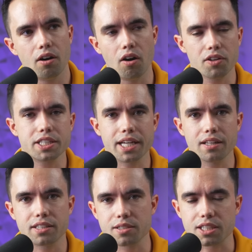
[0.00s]
All the
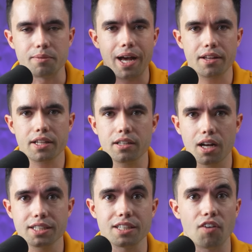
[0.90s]
skeletons come out of the
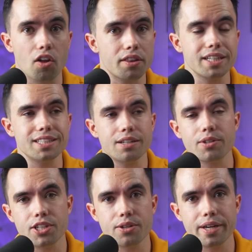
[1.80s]
closet of all the things that they
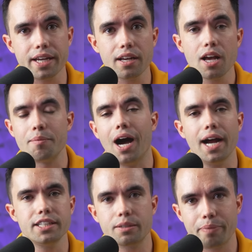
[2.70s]
were doing
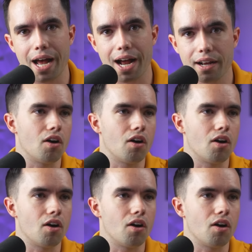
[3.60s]
behind your back,